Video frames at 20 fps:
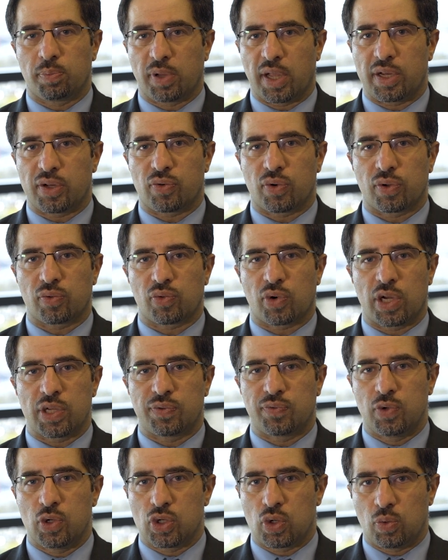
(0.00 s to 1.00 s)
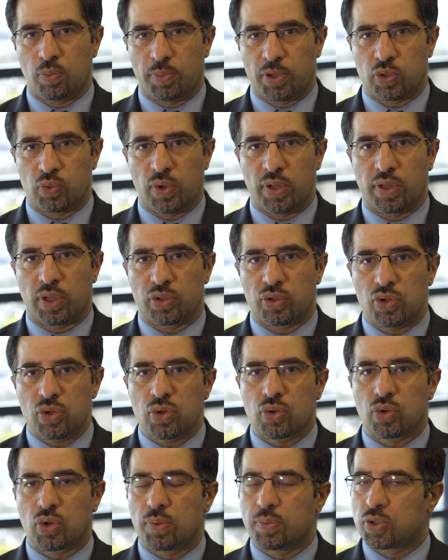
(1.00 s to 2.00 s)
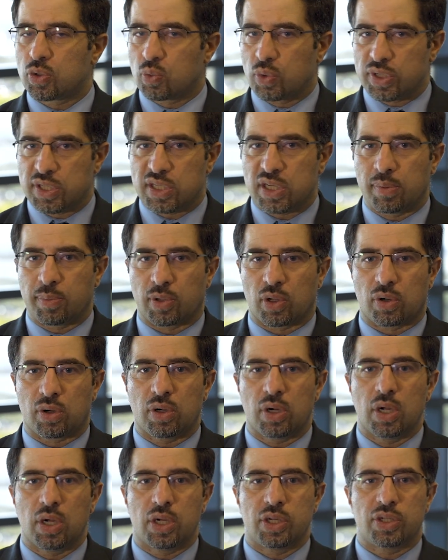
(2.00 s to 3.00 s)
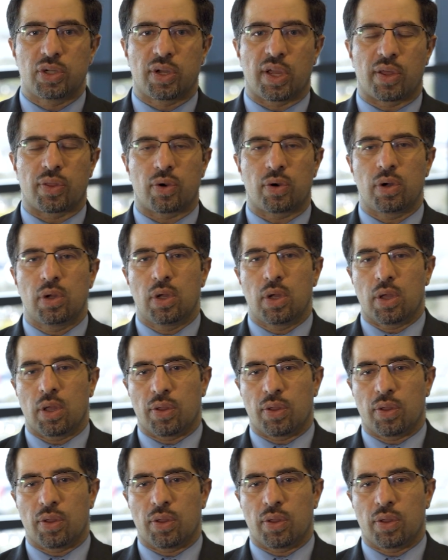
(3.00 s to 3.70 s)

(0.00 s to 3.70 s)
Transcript: platelet transfusion between the 2 groups was similar together.